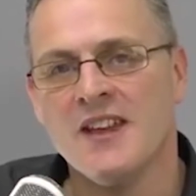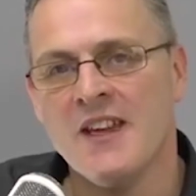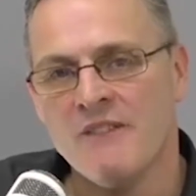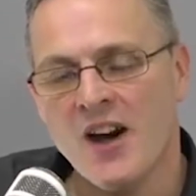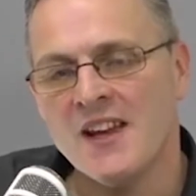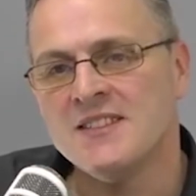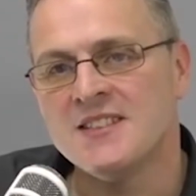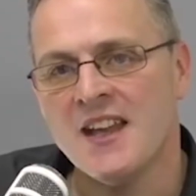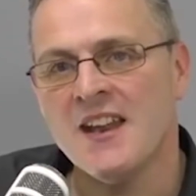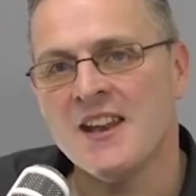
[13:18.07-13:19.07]
If I
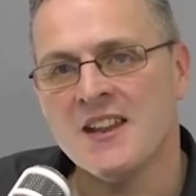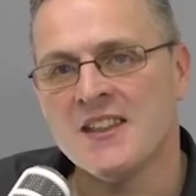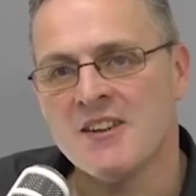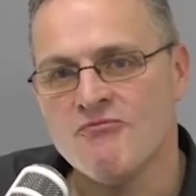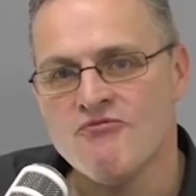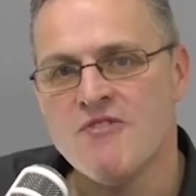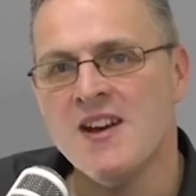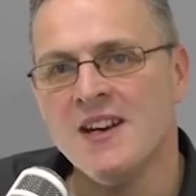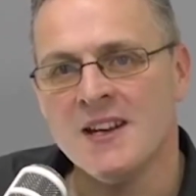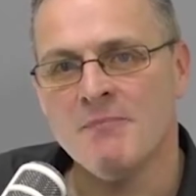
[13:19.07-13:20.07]
said anything
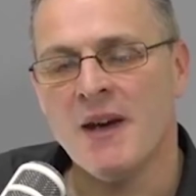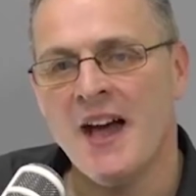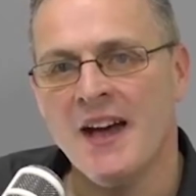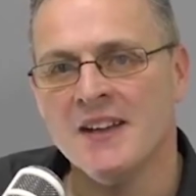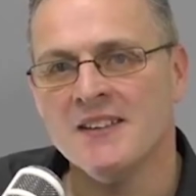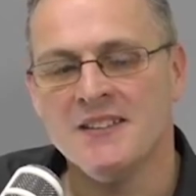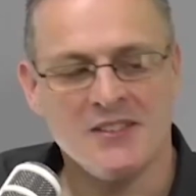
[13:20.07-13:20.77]
really bad,